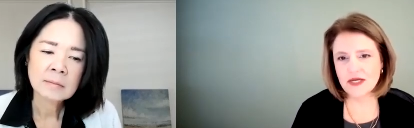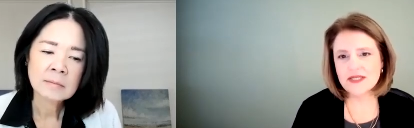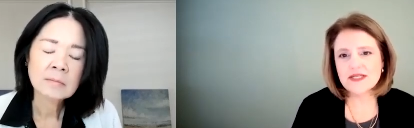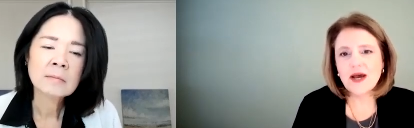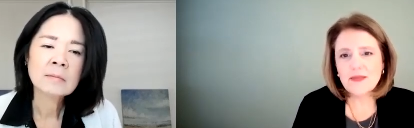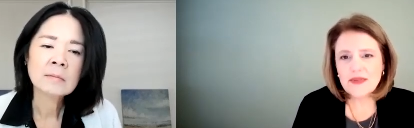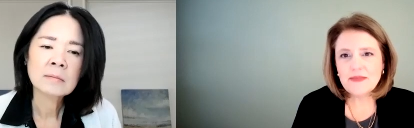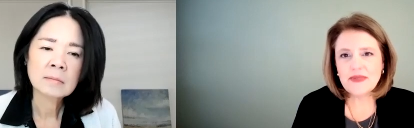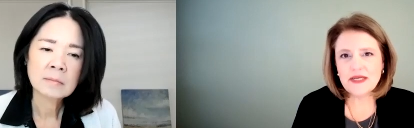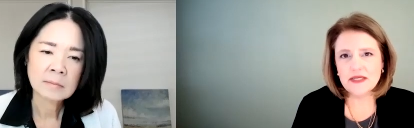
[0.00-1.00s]
Speaker 1: Because comp
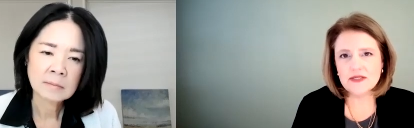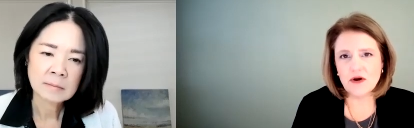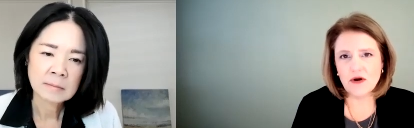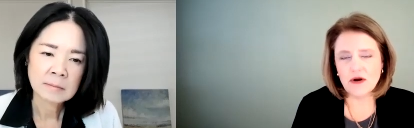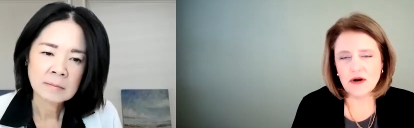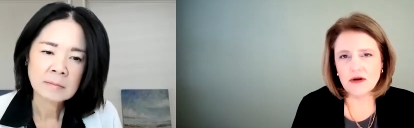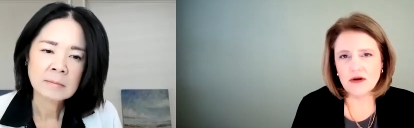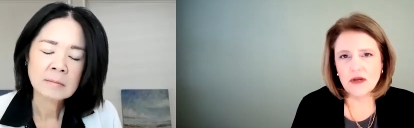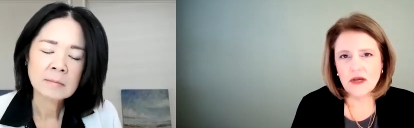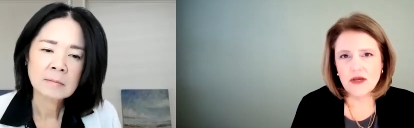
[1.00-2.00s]
committees are,
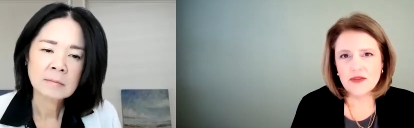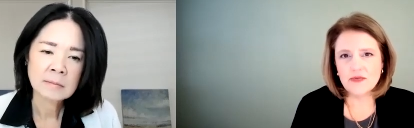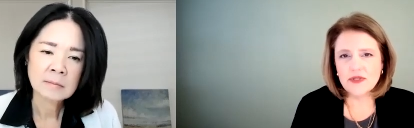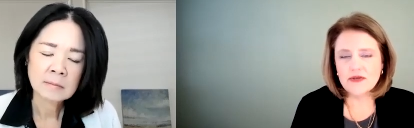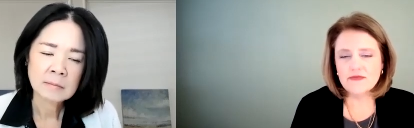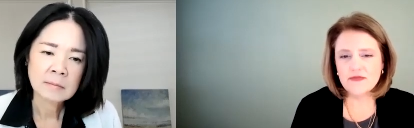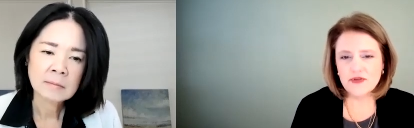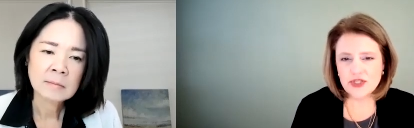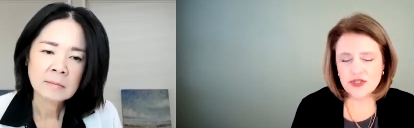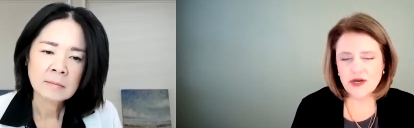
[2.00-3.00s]
they're really
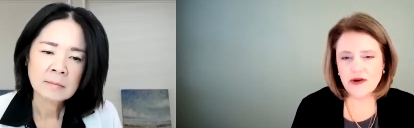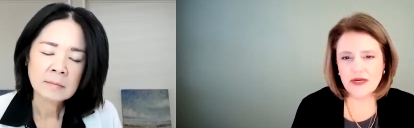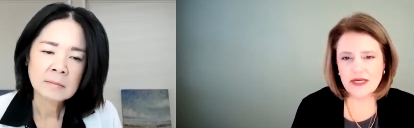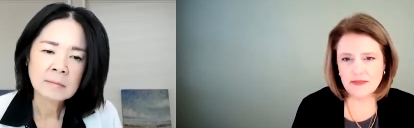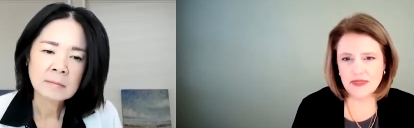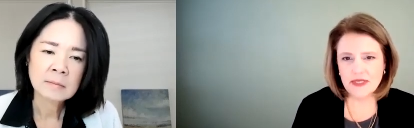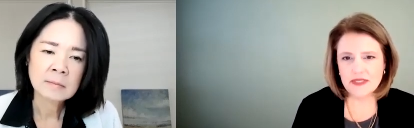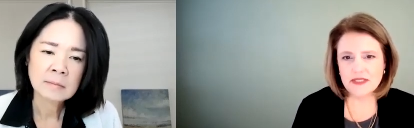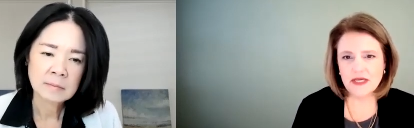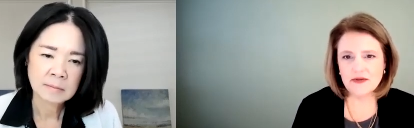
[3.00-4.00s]
fiduciary
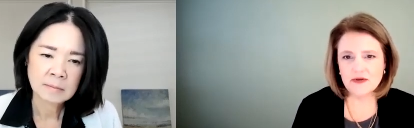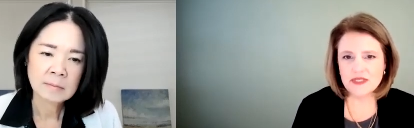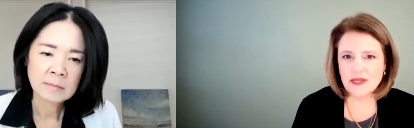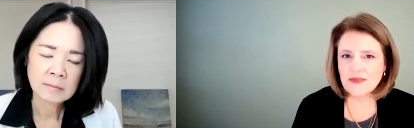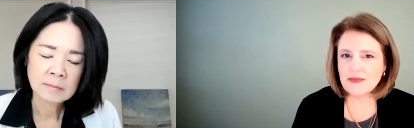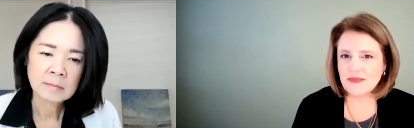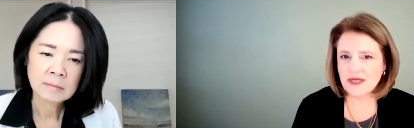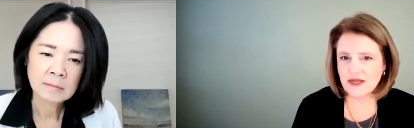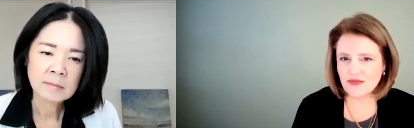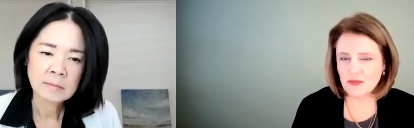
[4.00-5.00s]
committees and they're a
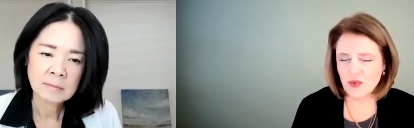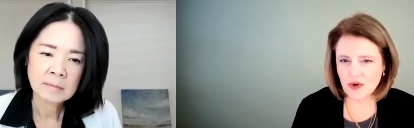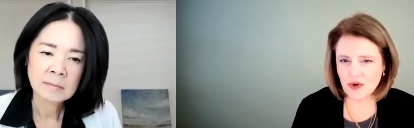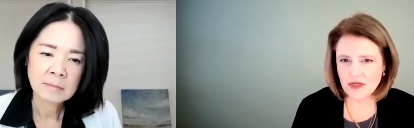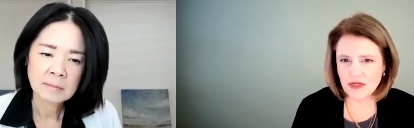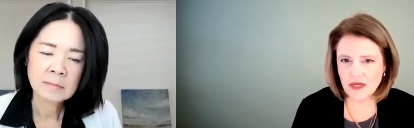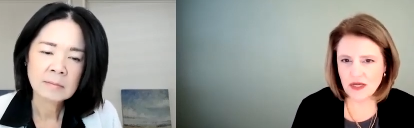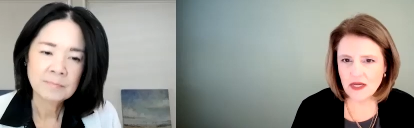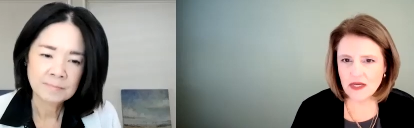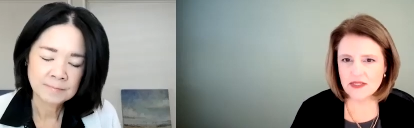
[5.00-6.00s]
subcommittee of the board.
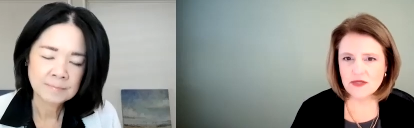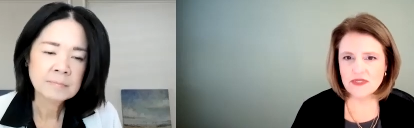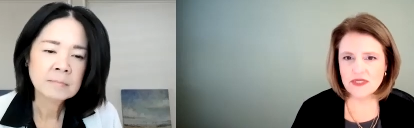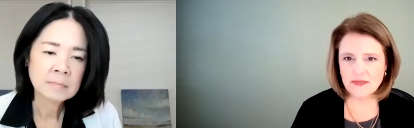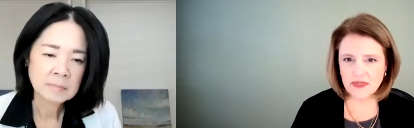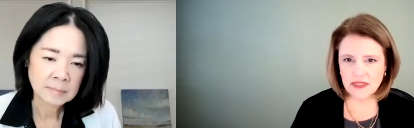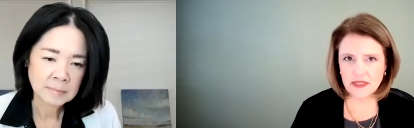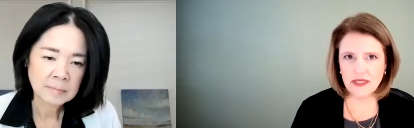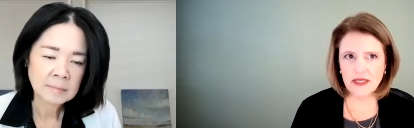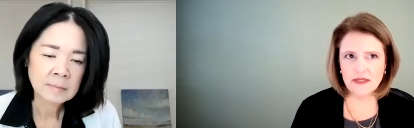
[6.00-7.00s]
So
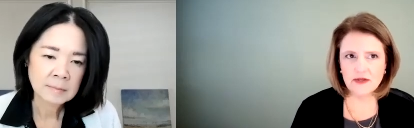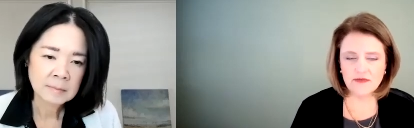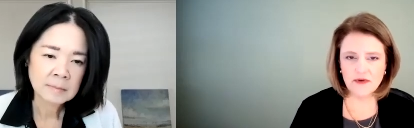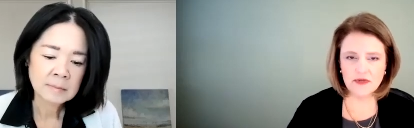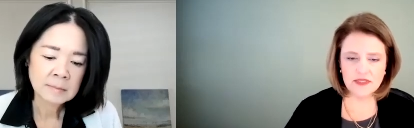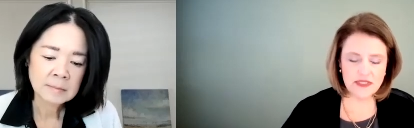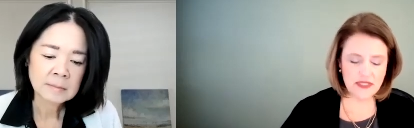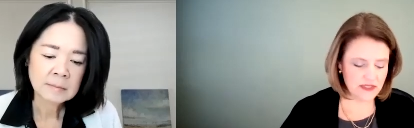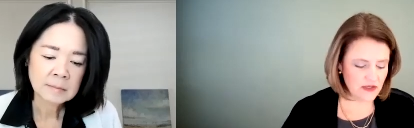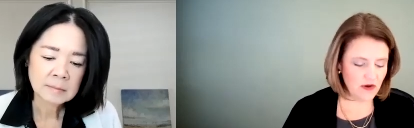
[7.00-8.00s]
typically their focus
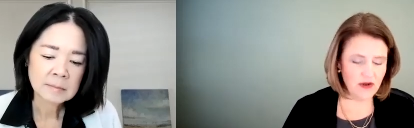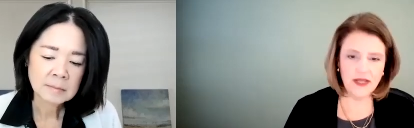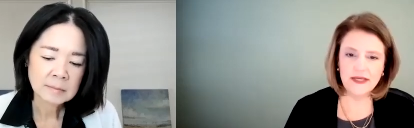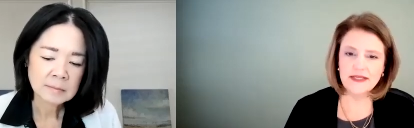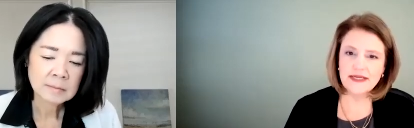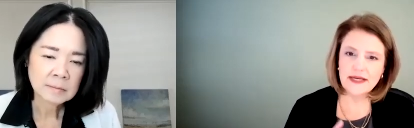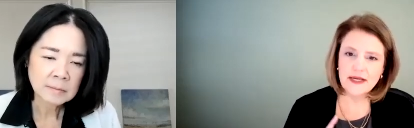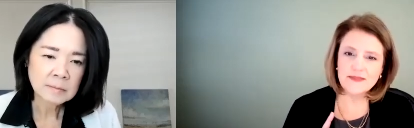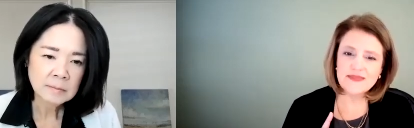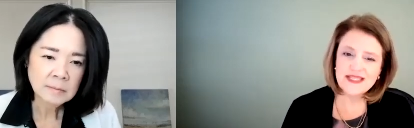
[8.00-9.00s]
is on
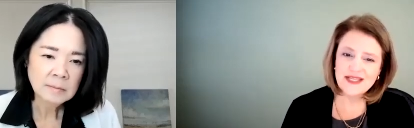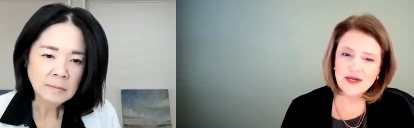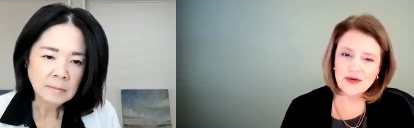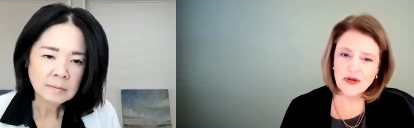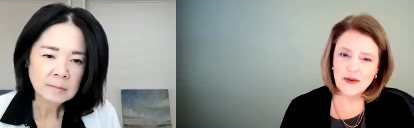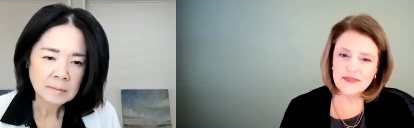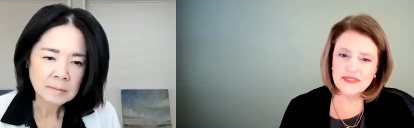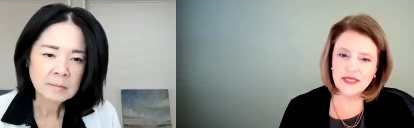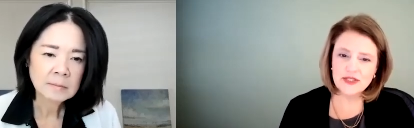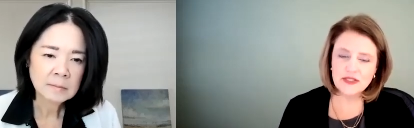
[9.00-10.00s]
um, C E O
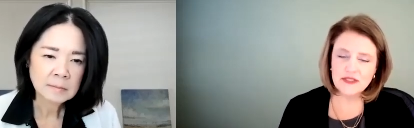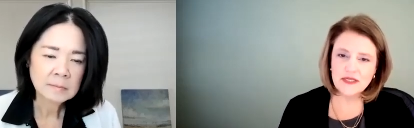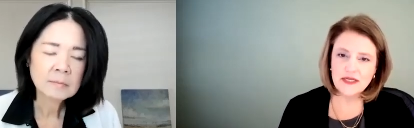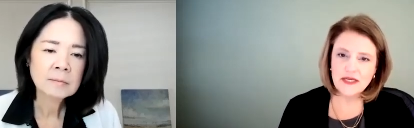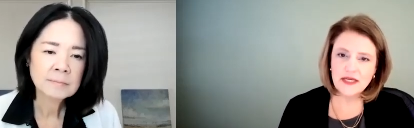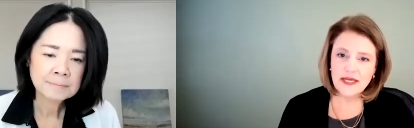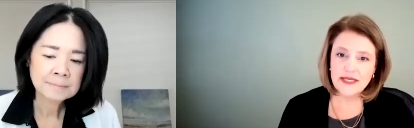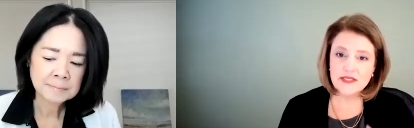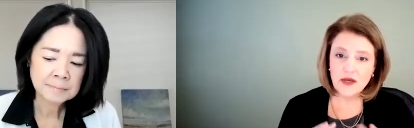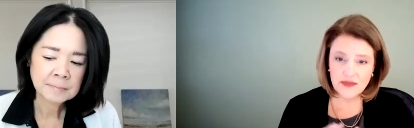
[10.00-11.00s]
compensation.
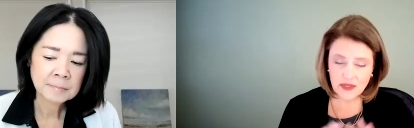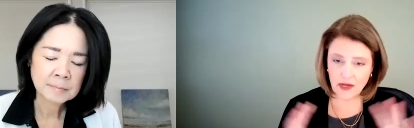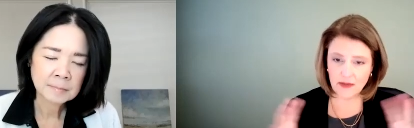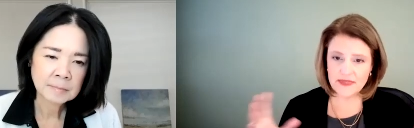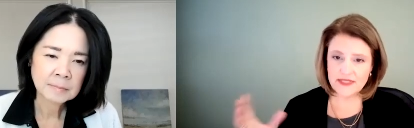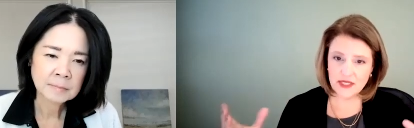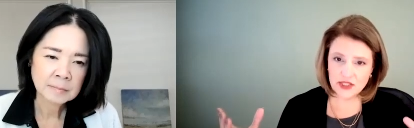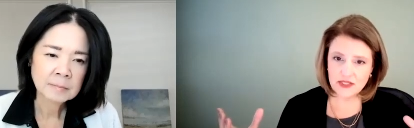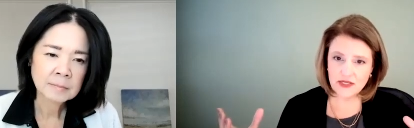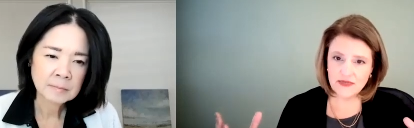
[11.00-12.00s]
It's on the
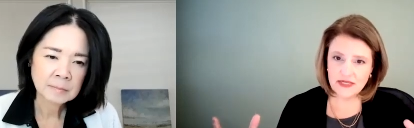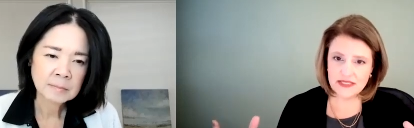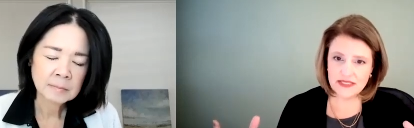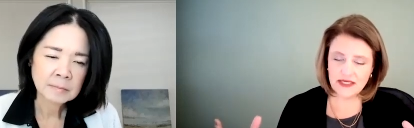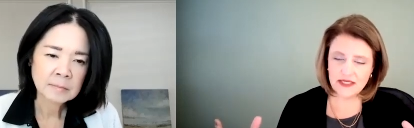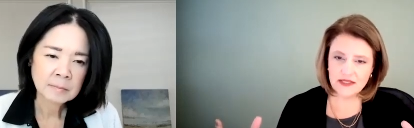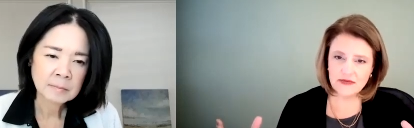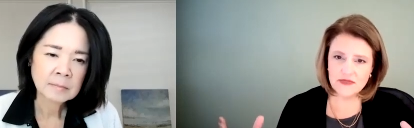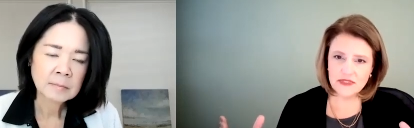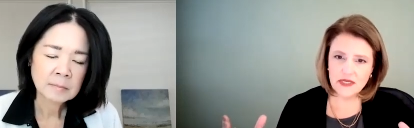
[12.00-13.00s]
compensation of the
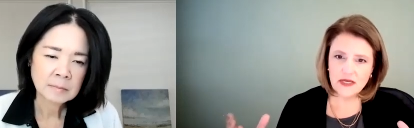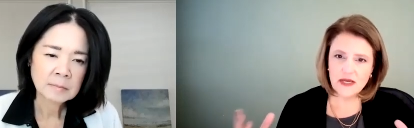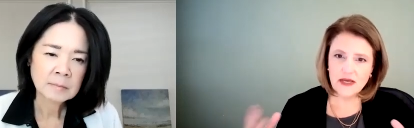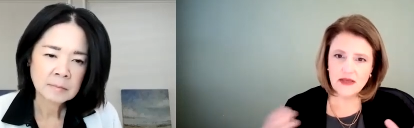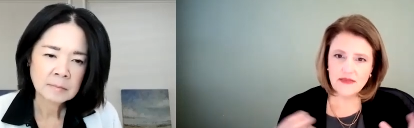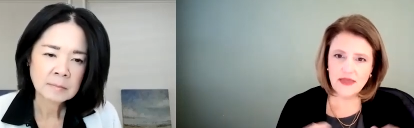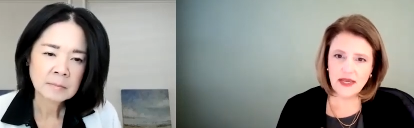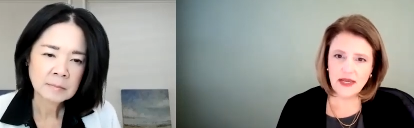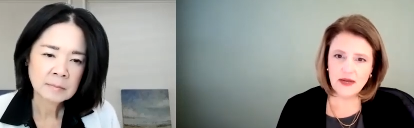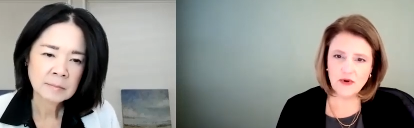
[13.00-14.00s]
executives.
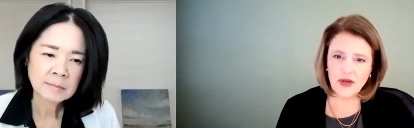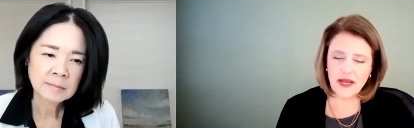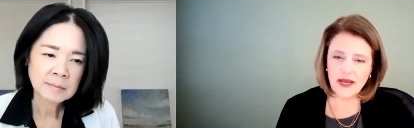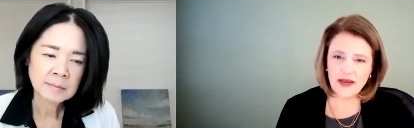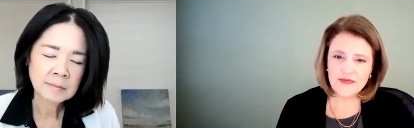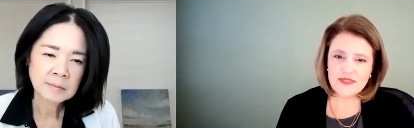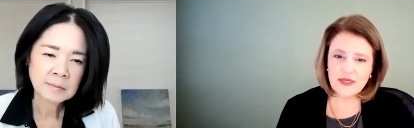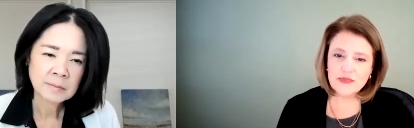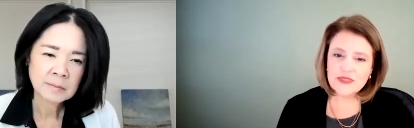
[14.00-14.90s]
They will have some